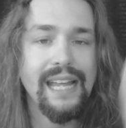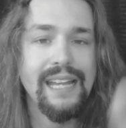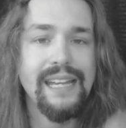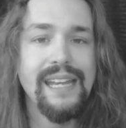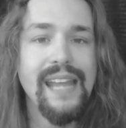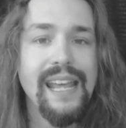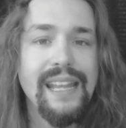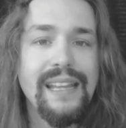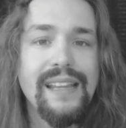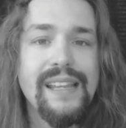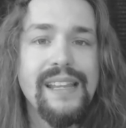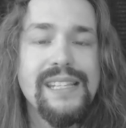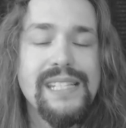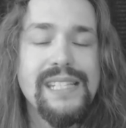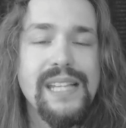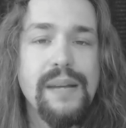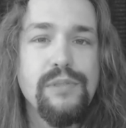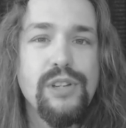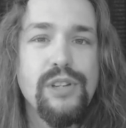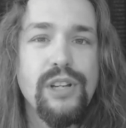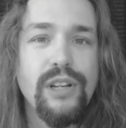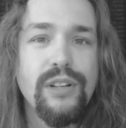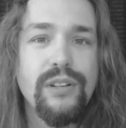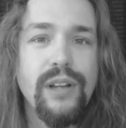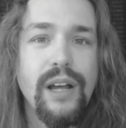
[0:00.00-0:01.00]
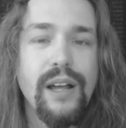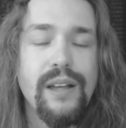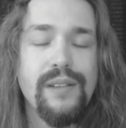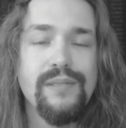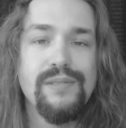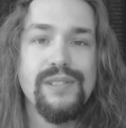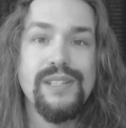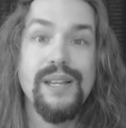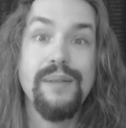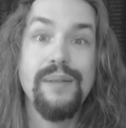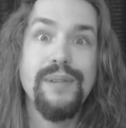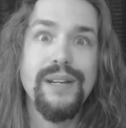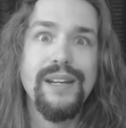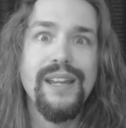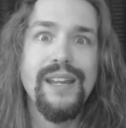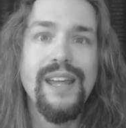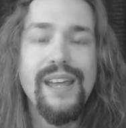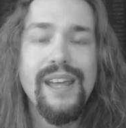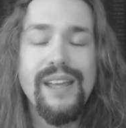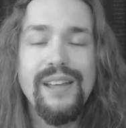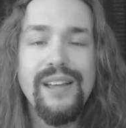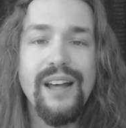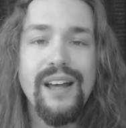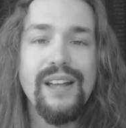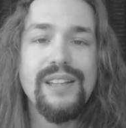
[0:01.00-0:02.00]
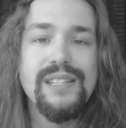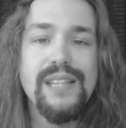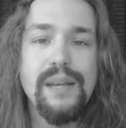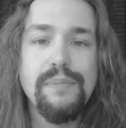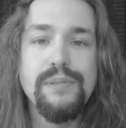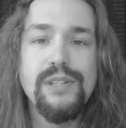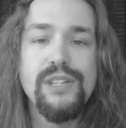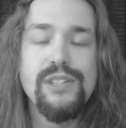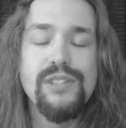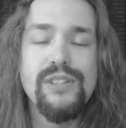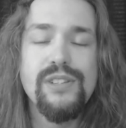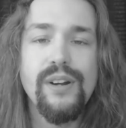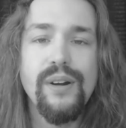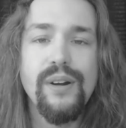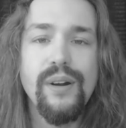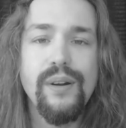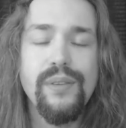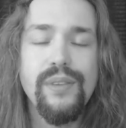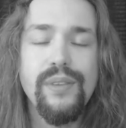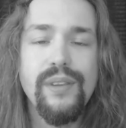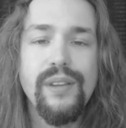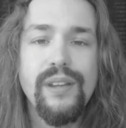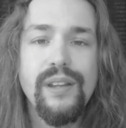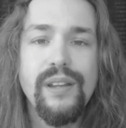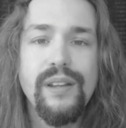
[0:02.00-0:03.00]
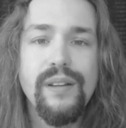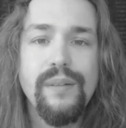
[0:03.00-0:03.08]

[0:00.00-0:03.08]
deadly subject, uh, subject, uh, substance on Earth.